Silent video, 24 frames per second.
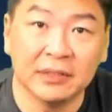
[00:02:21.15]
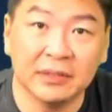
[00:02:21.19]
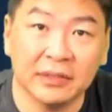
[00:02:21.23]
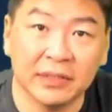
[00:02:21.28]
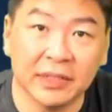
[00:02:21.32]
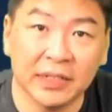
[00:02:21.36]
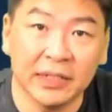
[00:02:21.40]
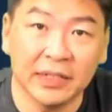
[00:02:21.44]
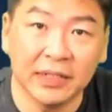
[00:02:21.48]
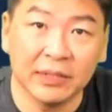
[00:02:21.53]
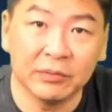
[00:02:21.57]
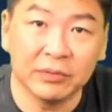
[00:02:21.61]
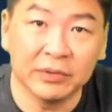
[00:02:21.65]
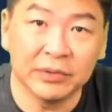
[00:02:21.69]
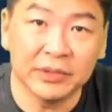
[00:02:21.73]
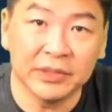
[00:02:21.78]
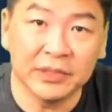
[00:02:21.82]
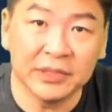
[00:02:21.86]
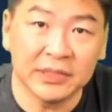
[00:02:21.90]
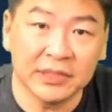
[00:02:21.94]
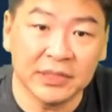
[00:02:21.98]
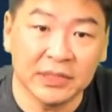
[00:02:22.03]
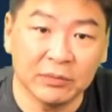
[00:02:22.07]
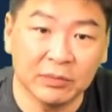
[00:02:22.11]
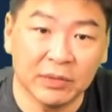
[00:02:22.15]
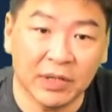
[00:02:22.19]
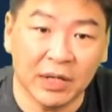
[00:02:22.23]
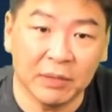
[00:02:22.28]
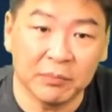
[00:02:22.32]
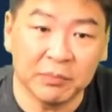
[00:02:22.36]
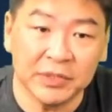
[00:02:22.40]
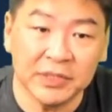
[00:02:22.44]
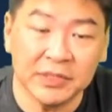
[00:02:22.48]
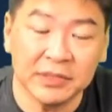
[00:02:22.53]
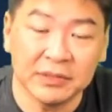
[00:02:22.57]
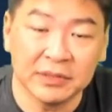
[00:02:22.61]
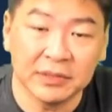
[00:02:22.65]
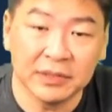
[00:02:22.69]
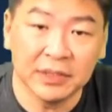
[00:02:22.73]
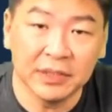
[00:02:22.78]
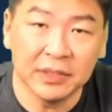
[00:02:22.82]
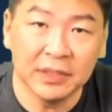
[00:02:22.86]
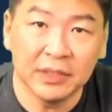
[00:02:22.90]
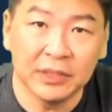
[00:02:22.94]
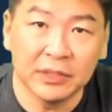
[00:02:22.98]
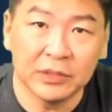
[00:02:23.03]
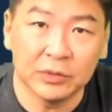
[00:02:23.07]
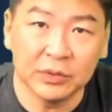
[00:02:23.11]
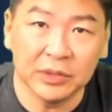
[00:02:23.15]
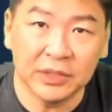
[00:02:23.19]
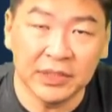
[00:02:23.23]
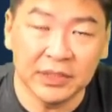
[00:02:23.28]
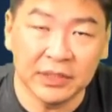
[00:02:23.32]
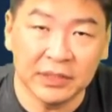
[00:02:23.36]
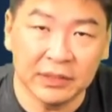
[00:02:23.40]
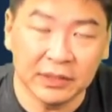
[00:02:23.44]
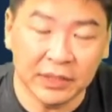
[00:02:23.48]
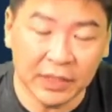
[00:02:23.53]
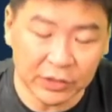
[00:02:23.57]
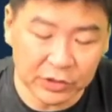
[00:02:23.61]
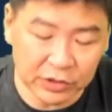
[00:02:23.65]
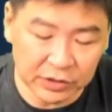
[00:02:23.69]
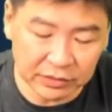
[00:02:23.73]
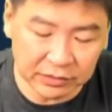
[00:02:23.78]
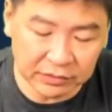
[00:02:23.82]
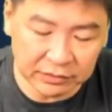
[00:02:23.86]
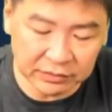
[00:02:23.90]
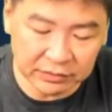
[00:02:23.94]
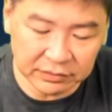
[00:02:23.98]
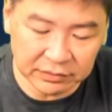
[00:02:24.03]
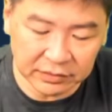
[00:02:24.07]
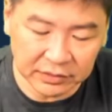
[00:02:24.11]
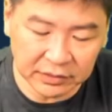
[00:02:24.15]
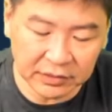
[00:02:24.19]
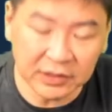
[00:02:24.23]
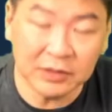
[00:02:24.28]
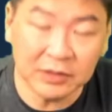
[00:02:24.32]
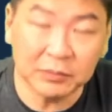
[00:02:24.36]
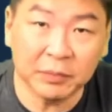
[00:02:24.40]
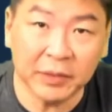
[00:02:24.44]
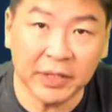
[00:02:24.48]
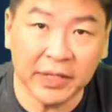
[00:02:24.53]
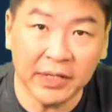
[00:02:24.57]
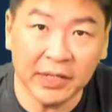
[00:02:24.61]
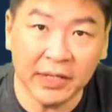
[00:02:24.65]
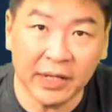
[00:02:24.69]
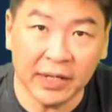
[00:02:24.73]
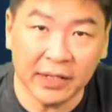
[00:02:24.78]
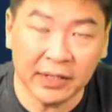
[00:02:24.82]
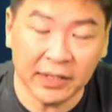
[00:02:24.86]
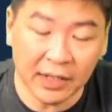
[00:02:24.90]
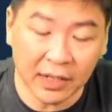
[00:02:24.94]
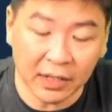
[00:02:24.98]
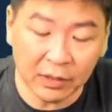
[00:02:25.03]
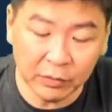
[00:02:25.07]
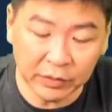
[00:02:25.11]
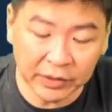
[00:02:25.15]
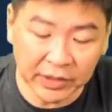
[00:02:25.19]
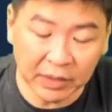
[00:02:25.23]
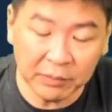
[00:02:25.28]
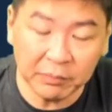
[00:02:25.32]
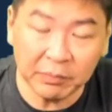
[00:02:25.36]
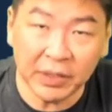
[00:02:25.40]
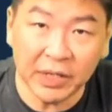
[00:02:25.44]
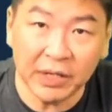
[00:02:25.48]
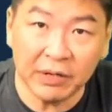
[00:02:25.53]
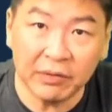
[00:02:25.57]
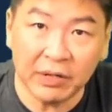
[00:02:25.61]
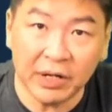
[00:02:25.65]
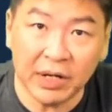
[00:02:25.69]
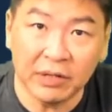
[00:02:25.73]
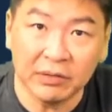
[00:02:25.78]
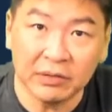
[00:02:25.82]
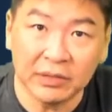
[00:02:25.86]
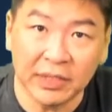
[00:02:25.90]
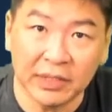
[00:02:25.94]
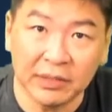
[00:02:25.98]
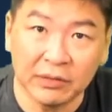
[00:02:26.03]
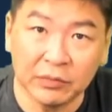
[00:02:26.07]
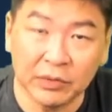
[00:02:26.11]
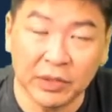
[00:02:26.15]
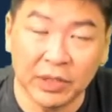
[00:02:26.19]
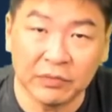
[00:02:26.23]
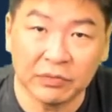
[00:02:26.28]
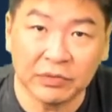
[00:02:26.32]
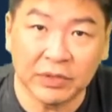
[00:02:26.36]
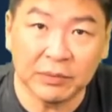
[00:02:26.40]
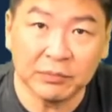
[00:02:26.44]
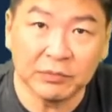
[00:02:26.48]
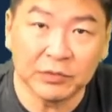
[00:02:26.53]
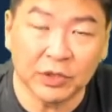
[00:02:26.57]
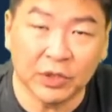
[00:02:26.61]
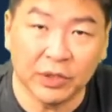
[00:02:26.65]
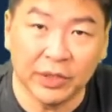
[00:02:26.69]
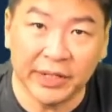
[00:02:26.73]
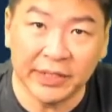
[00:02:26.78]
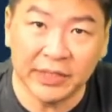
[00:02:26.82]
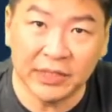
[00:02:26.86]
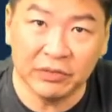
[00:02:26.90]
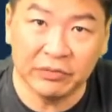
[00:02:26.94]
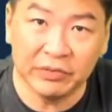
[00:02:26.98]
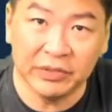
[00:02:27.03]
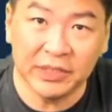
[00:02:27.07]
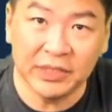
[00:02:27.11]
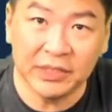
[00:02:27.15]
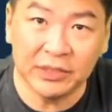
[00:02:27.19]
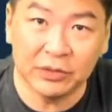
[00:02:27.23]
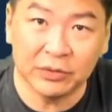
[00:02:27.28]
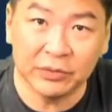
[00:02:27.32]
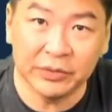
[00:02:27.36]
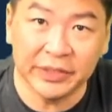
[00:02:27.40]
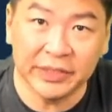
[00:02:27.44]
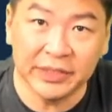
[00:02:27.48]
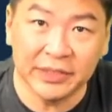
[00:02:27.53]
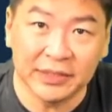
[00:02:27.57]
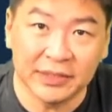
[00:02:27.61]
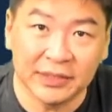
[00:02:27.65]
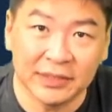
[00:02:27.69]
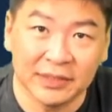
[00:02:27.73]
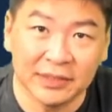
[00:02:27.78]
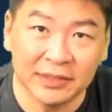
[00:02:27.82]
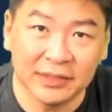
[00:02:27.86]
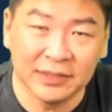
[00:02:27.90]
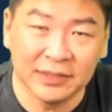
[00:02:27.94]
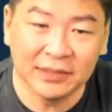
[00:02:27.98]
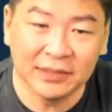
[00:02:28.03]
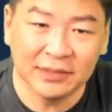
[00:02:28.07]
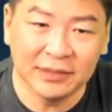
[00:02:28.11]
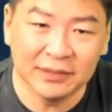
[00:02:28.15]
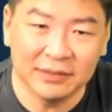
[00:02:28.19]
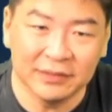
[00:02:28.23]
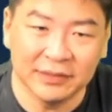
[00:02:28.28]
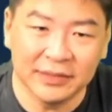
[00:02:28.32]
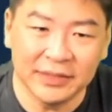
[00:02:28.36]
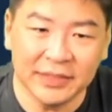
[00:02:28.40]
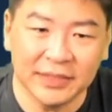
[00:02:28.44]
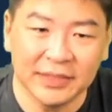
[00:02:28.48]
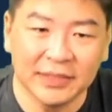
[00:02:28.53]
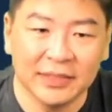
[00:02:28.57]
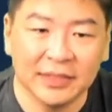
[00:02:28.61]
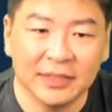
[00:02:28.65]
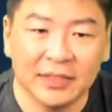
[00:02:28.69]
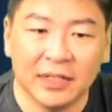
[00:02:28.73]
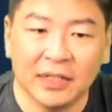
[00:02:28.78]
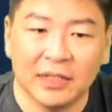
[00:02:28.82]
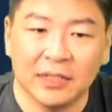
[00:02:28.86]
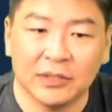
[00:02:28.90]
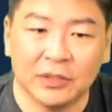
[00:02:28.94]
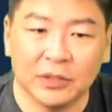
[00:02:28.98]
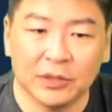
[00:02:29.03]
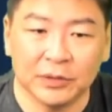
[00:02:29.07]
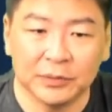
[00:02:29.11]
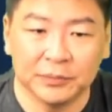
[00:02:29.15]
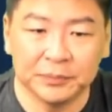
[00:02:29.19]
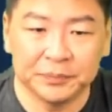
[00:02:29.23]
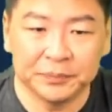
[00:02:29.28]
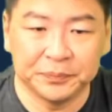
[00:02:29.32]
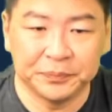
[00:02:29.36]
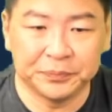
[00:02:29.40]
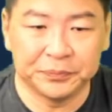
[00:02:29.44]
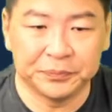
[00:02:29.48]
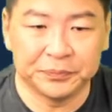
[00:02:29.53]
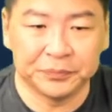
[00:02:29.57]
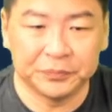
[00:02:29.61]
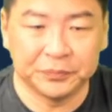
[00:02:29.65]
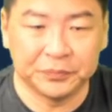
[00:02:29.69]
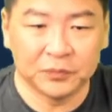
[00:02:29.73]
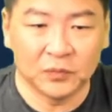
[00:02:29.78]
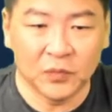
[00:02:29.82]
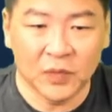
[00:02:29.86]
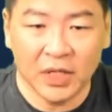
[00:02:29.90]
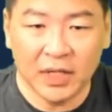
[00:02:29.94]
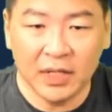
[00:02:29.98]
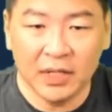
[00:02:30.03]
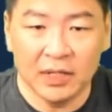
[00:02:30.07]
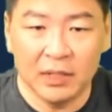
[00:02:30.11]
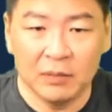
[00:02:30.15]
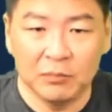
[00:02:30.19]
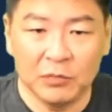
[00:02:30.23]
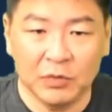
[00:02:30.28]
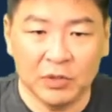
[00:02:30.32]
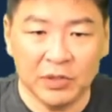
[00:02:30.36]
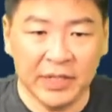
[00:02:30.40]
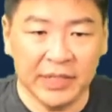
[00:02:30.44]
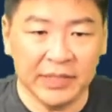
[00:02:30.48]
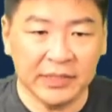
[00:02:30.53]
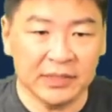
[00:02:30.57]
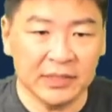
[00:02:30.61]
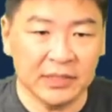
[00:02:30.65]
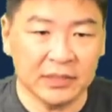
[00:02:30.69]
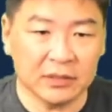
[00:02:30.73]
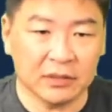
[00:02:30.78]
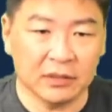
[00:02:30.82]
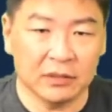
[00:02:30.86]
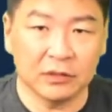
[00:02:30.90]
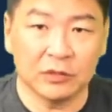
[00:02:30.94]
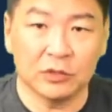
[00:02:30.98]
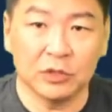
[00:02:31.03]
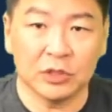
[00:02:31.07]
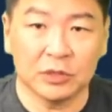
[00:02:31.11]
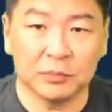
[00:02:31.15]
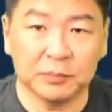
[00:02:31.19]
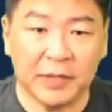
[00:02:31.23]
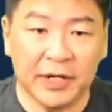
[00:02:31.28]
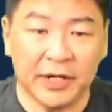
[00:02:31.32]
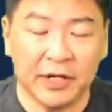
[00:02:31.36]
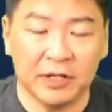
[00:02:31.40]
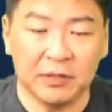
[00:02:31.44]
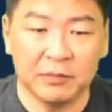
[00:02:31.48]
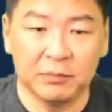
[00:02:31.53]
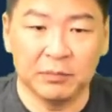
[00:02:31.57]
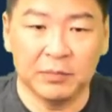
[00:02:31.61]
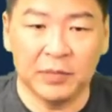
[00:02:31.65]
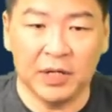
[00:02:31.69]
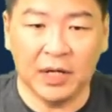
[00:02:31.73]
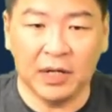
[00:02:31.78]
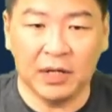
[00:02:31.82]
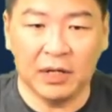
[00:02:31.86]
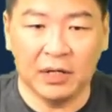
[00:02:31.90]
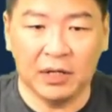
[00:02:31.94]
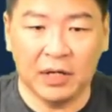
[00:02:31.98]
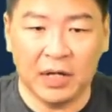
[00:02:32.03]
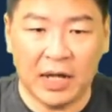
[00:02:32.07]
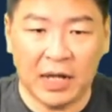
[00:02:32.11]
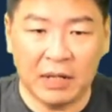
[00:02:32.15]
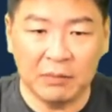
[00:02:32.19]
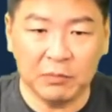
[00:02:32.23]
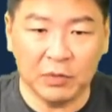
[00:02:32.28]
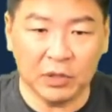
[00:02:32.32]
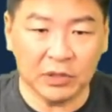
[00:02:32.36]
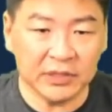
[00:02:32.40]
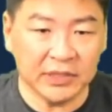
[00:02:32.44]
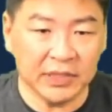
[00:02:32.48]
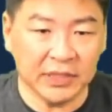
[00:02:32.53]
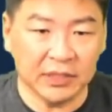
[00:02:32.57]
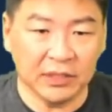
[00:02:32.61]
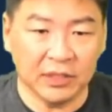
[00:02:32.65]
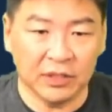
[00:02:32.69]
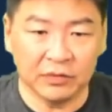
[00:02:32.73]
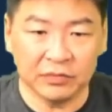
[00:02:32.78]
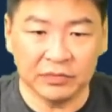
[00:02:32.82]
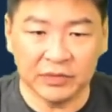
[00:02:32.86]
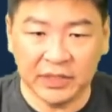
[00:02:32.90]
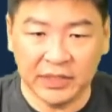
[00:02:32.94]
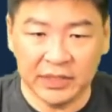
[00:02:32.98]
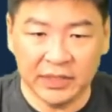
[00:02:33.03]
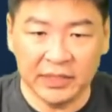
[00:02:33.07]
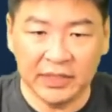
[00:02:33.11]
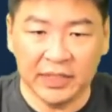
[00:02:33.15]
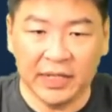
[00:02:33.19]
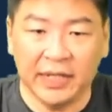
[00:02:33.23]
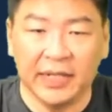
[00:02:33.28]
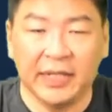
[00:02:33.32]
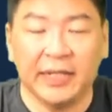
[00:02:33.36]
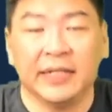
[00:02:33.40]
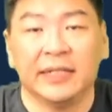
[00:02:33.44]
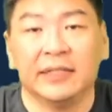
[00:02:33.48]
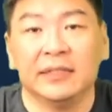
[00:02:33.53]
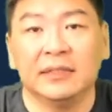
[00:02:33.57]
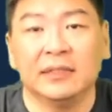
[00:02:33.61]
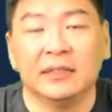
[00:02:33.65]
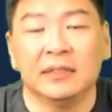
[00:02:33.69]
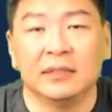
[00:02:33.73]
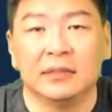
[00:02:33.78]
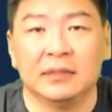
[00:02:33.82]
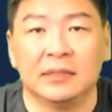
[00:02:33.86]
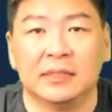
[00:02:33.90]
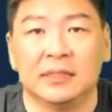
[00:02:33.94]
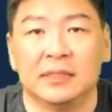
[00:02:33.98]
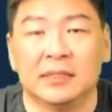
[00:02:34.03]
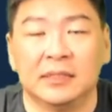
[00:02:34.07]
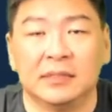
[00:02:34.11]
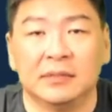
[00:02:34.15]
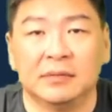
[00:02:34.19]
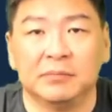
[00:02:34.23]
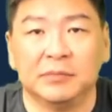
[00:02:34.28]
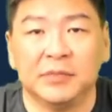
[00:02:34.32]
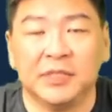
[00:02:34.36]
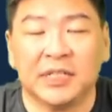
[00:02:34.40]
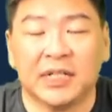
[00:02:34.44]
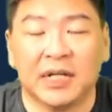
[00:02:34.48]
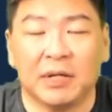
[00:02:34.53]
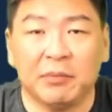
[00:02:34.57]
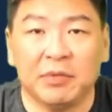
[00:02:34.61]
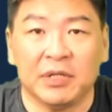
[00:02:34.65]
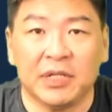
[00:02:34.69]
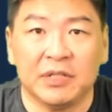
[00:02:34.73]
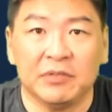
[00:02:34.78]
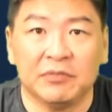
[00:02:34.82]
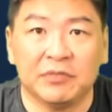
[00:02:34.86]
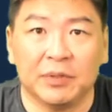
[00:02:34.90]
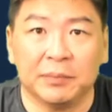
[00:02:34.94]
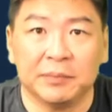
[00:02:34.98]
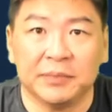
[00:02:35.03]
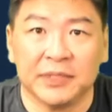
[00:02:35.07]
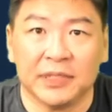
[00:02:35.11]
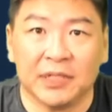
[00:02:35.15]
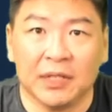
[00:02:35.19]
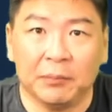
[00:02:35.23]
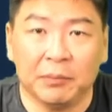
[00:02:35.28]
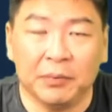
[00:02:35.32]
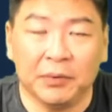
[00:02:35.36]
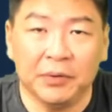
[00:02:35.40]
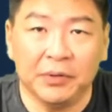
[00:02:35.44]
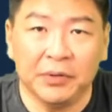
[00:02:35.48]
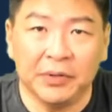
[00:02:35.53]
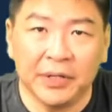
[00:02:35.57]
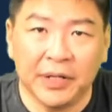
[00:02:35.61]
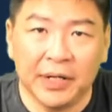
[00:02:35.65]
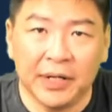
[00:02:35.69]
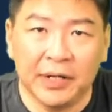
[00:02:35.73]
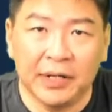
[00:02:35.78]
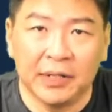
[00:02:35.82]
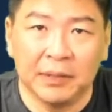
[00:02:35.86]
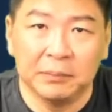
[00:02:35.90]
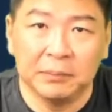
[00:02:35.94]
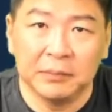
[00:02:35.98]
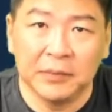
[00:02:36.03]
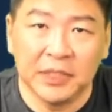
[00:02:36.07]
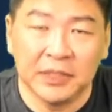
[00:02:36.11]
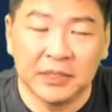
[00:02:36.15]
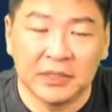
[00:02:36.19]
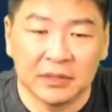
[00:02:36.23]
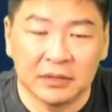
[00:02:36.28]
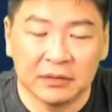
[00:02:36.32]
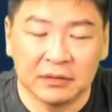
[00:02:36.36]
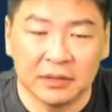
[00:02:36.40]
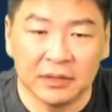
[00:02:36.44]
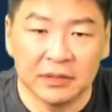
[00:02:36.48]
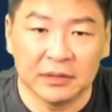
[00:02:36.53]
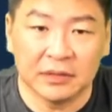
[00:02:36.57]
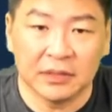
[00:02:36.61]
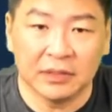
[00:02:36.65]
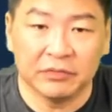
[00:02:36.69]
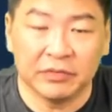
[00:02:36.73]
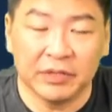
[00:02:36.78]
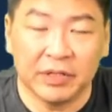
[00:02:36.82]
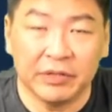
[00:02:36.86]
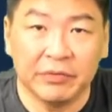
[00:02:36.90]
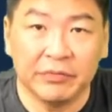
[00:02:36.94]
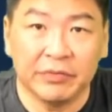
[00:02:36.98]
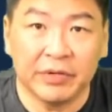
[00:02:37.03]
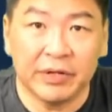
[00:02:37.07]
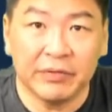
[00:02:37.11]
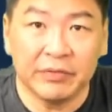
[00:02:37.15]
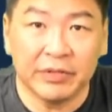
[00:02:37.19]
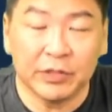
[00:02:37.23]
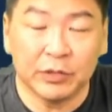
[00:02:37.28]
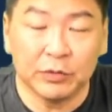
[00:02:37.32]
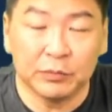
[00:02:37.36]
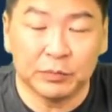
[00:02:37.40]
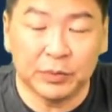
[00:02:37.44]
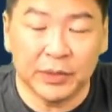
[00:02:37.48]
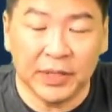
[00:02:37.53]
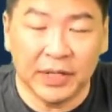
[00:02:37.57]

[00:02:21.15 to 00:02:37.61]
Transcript: Okay, and we're going to see what happens to the actual display and how we can play around and make some connectivity to it. Alright, so more or less this concludes my unboxing of the Alien, me coming in from Singapore. It's a very, very good